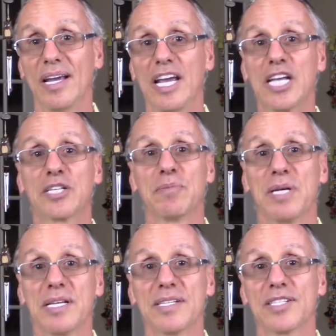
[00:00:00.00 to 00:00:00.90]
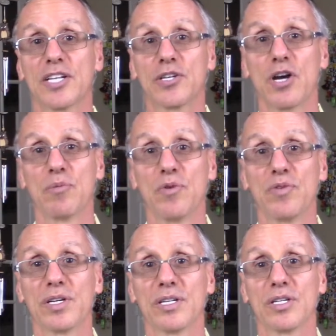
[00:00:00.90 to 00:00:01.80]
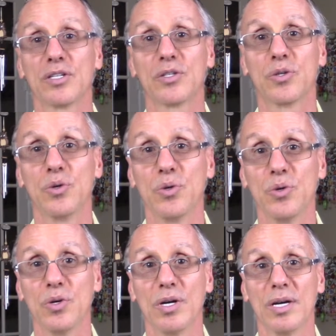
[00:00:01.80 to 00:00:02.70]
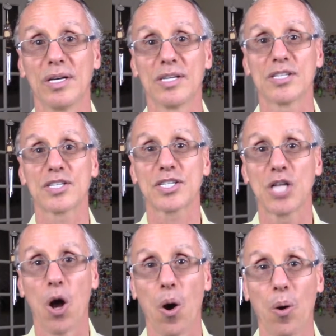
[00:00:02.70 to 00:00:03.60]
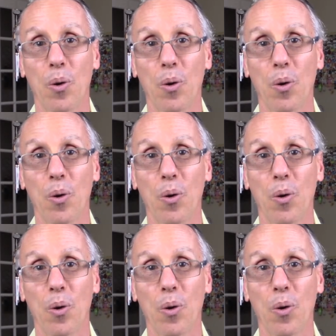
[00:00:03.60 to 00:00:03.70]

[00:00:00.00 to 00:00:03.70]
it means that you're moving too slow.